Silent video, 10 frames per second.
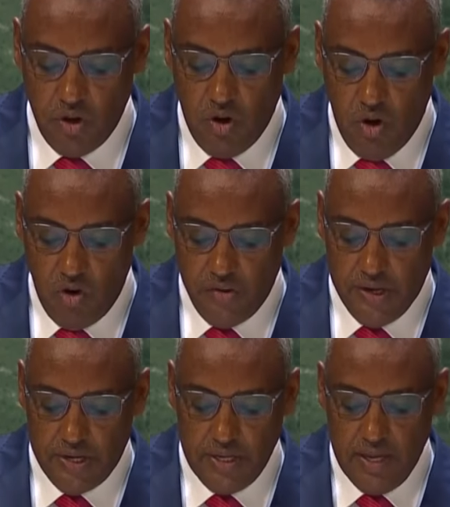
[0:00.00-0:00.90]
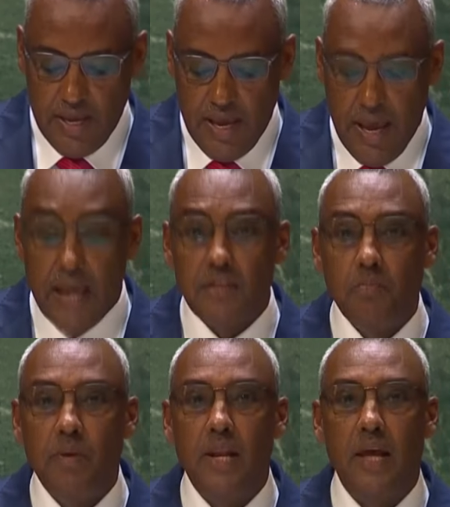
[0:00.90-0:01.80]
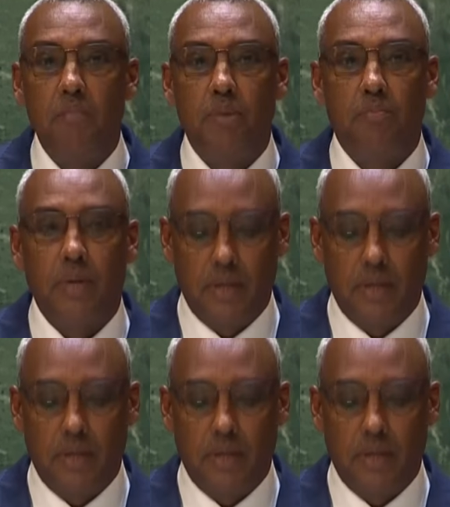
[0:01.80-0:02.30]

over 8 billion people?